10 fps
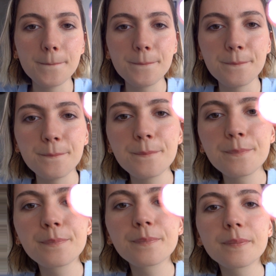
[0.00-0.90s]
Mm-hmm.
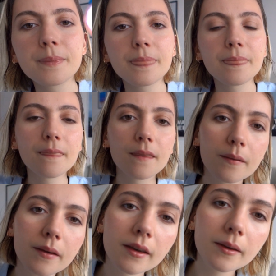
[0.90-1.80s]

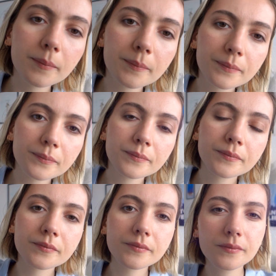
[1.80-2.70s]

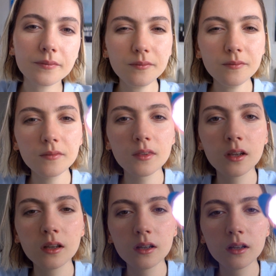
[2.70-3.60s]

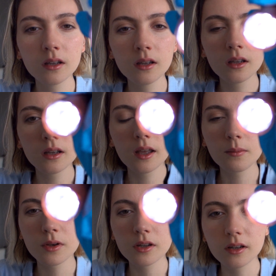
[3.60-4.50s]
Okay.
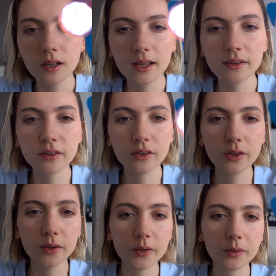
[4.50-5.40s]
I'm gonna
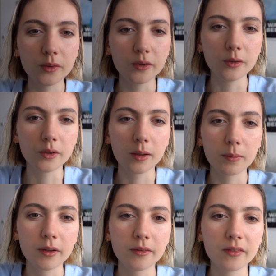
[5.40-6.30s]
ask you to do a
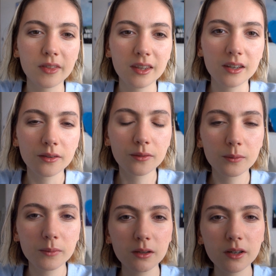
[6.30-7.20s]
couple of things
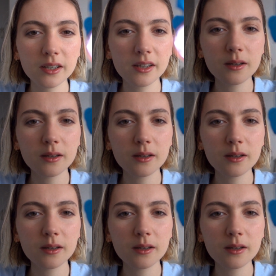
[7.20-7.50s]
for me right